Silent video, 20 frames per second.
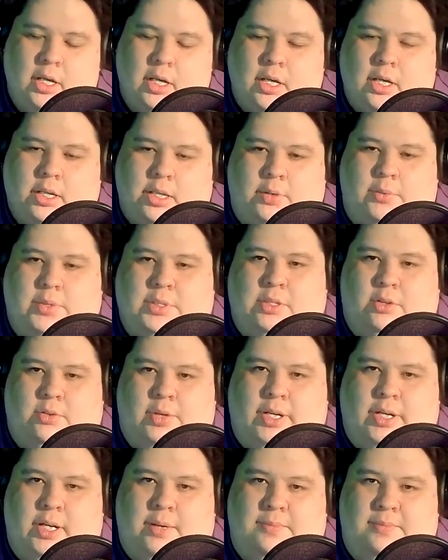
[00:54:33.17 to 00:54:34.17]
there was a
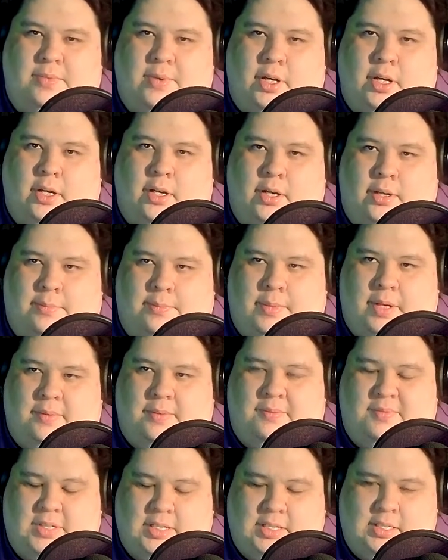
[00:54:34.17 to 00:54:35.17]
great em um,
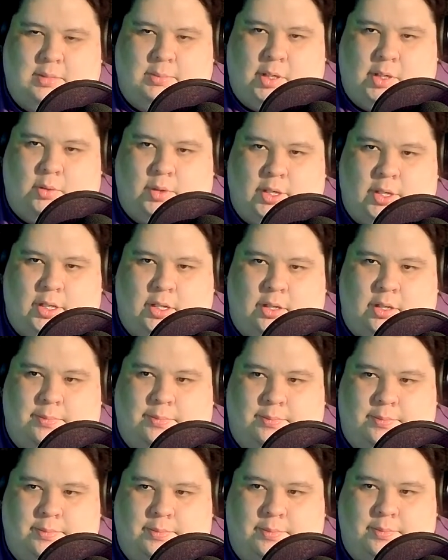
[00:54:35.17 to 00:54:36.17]
emphasis in my
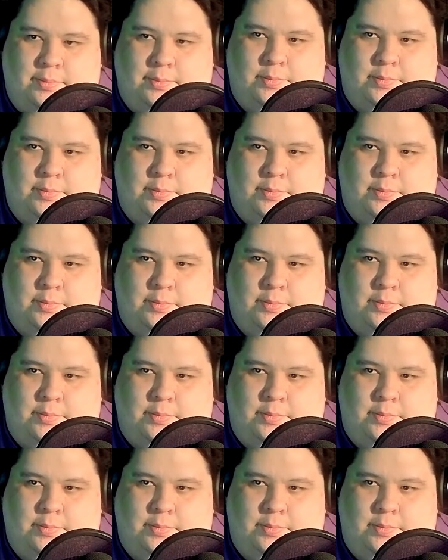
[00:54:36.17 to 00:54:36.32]
curriculum